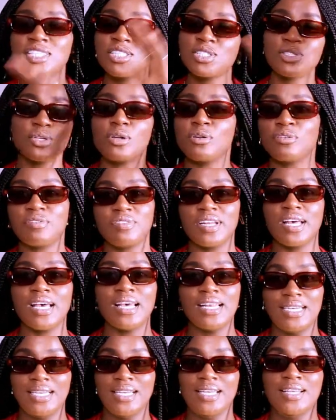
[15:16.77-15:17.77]
shit's all over
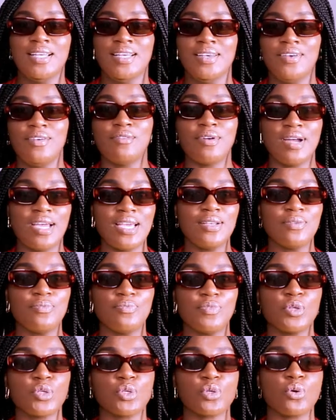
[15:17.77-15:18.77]
that,
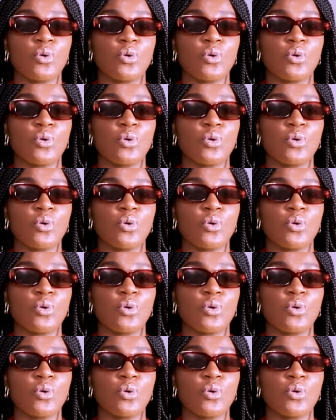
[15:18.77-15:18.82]
right?